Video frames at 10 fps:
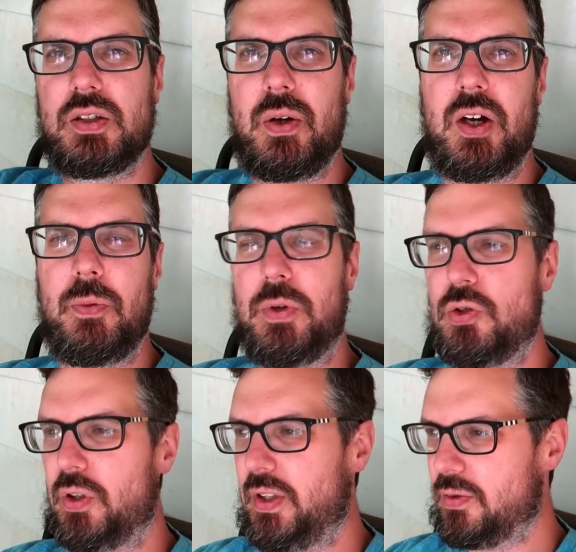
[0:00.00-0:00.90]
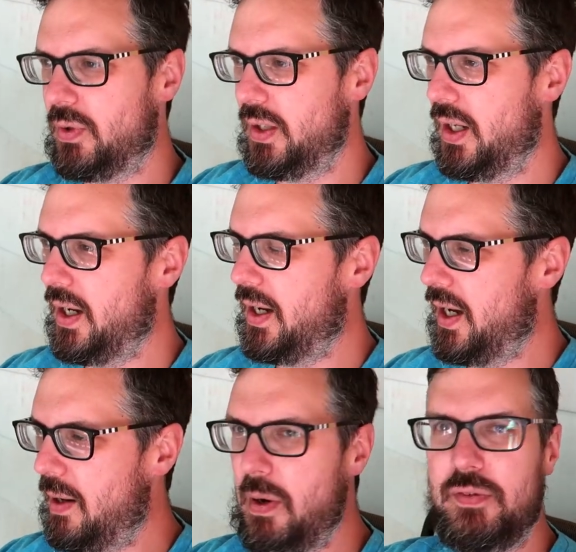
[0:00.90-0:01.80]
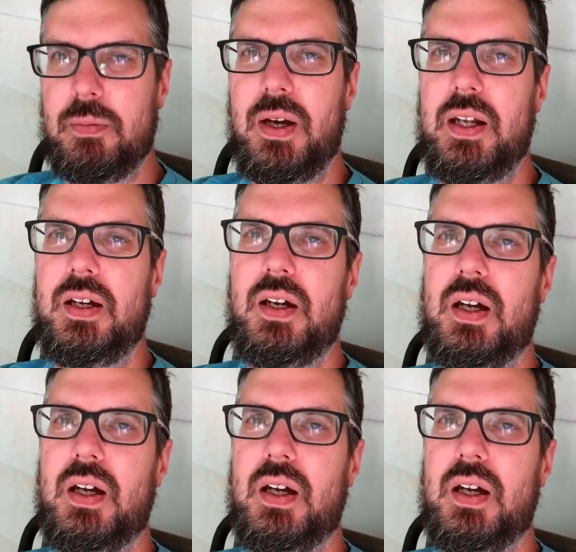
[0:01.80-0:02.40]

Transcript: So I hope you enjoyed this one. I'm off to bed.